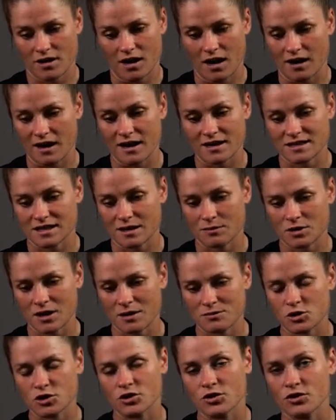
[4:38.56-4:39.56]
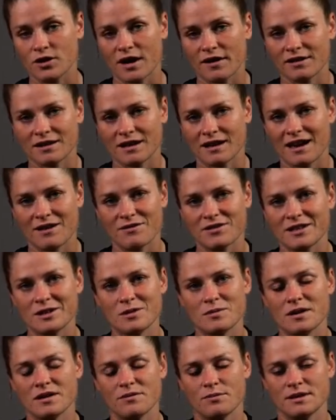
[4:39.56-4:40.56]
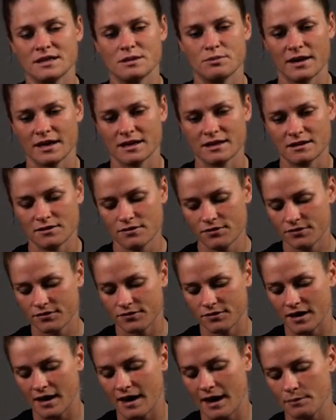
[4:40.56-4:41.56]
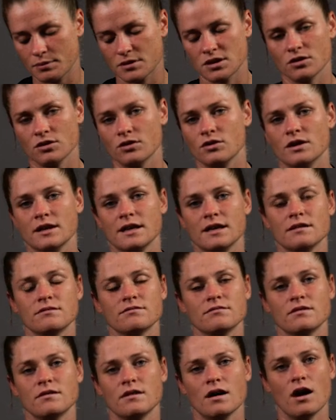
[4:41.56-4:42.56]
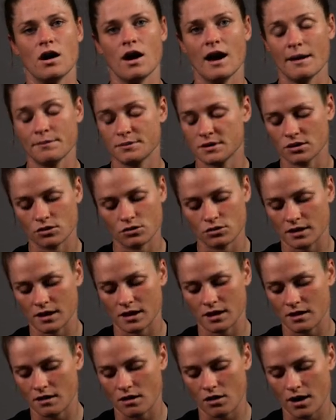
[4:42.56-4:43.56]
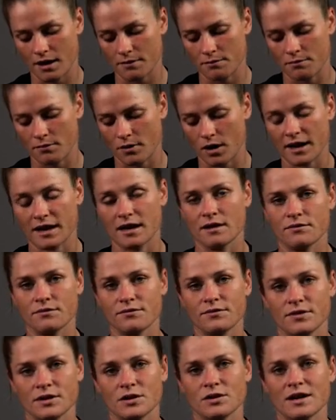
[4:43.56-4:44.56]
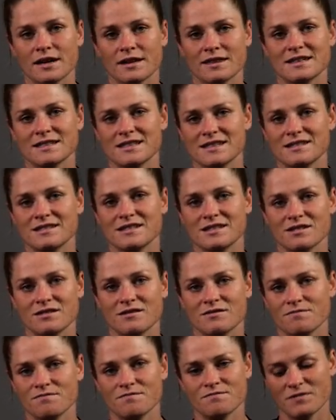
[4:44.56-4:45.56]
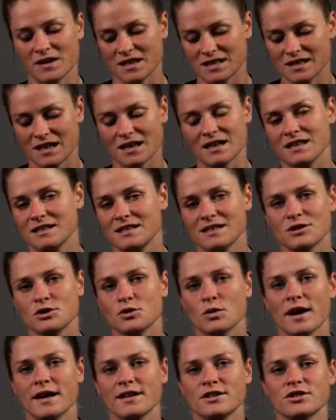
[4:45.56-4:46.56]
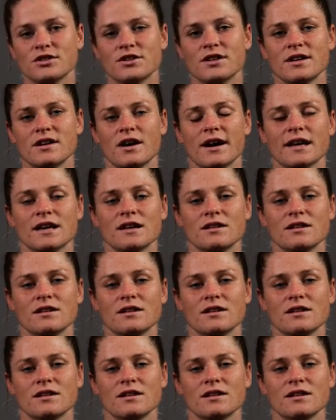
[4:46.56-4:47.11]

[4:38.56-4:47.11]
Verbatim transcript: I guess sometimes you do have to have a little bit of perspective. Yeah, absolutely. Absolutely. I, I can feel like this is a sucky situation and I